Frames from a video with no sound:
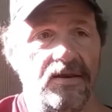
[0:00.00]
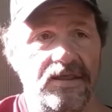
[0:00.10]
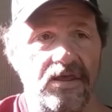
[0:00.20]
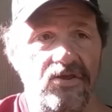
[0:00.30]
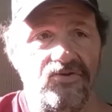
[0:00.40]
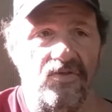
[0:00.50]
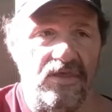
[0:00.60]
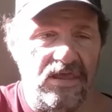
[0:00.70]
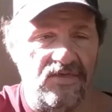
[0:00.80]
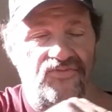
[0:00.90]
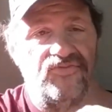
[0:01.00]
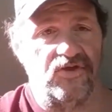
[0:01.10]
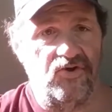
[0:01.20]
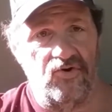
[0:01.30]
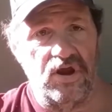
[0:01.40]
tell you to the nth
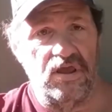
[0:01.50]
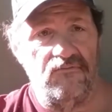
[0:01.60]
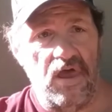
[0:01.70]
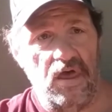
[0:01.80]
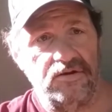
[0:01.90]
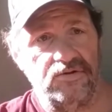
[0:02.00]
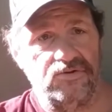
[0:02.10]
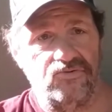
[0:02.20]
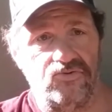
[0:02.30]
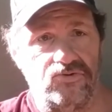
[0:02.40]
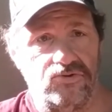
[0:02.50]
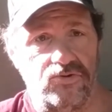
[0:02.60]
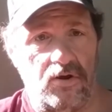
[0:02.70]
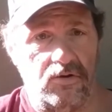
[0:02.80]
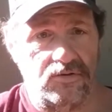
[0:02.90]
degree of how to
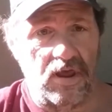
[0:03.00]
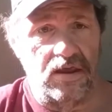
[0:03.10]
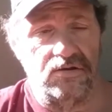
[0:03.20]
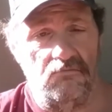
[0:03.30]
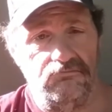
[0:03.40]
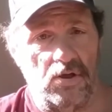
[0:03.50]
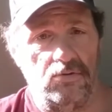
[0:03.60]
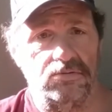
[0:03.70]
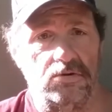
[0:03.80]
tighten the bolt.